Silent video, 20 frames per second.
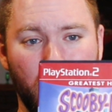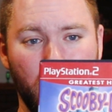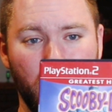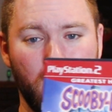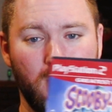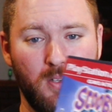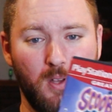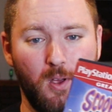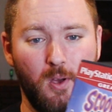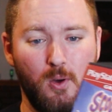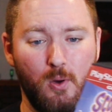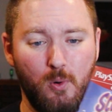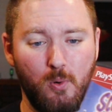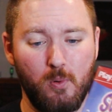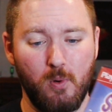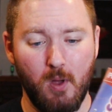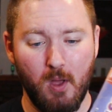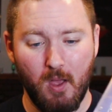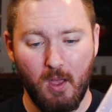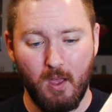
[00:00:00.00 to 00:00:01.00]

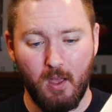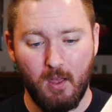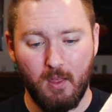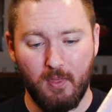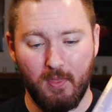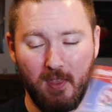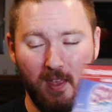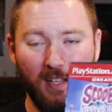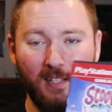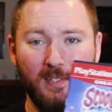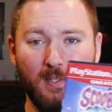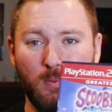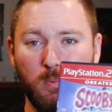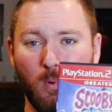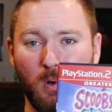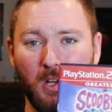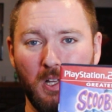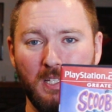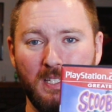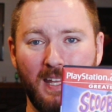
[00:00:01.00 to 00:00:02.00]
So, this
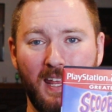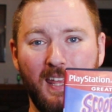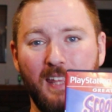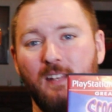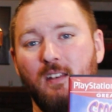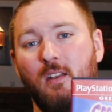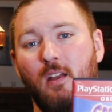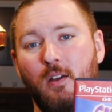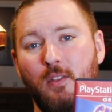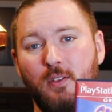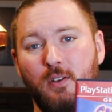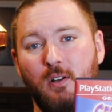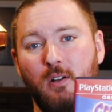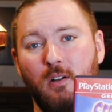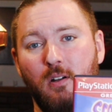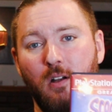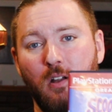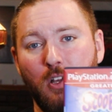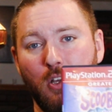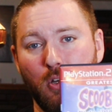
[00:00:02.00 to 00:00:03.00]
was
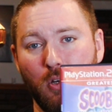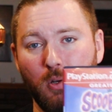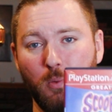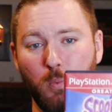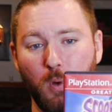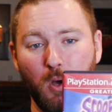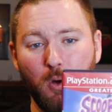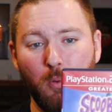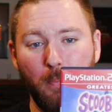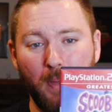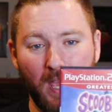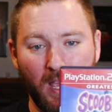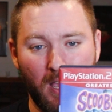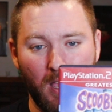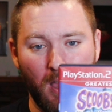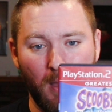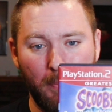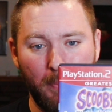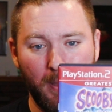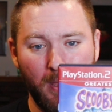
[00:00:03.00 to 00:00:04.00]
another Goodwill
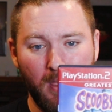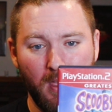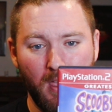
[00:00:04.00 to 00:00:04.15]
pickup,